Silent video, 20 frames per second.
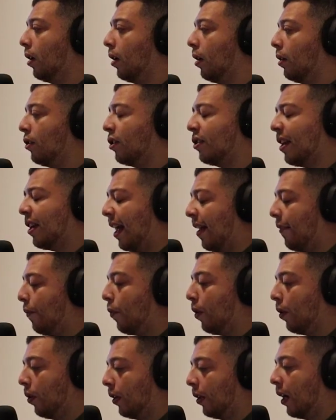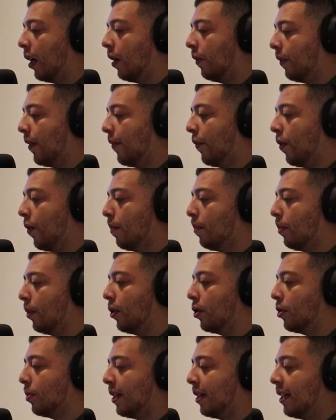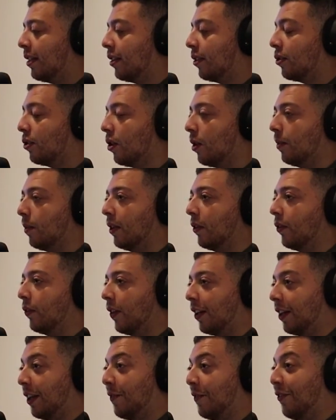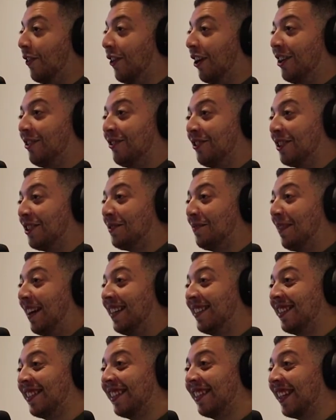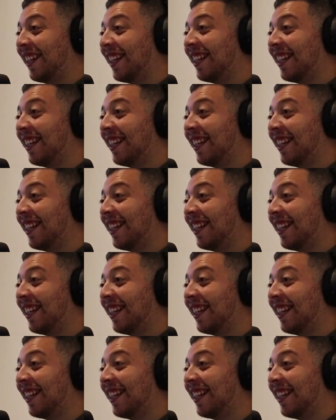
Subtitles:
just everyone look out for everyone because we need to stop this fucking virus, basically.